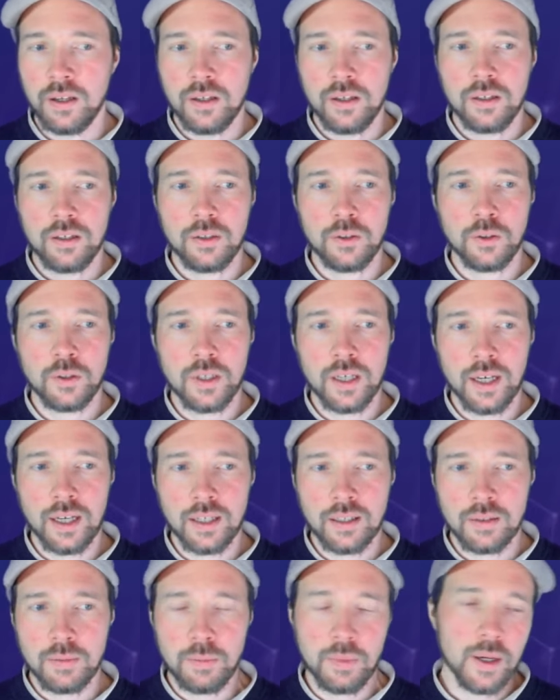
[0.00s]
you
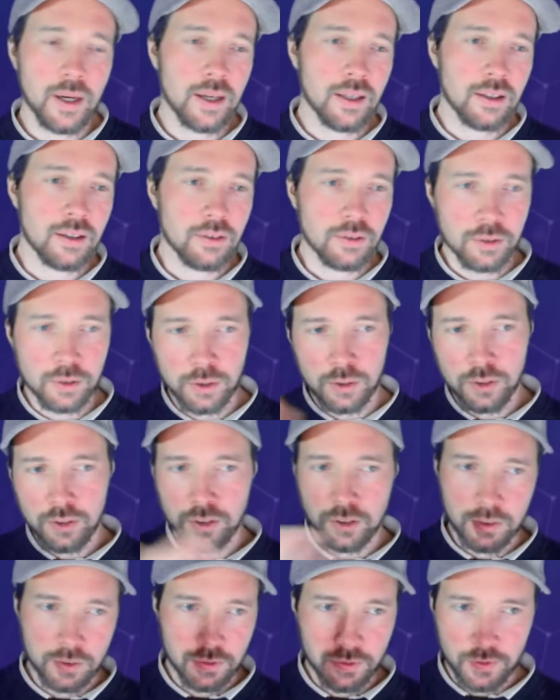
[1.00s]
get, by the rules
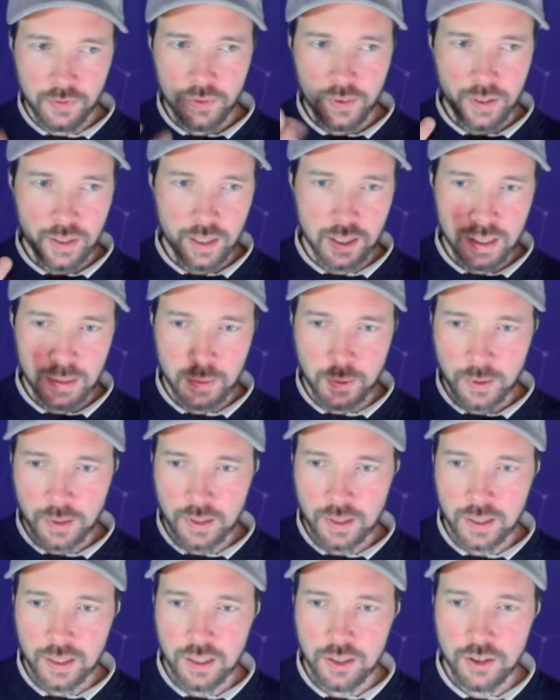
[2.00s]
of the
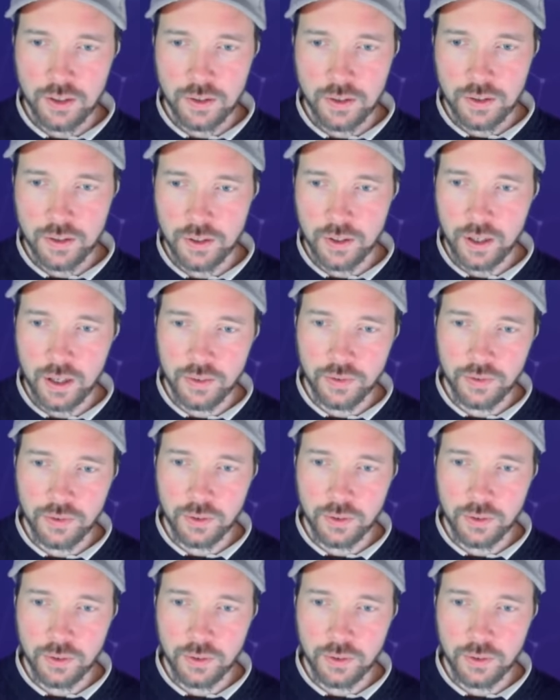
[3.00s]
exponentiation stuff,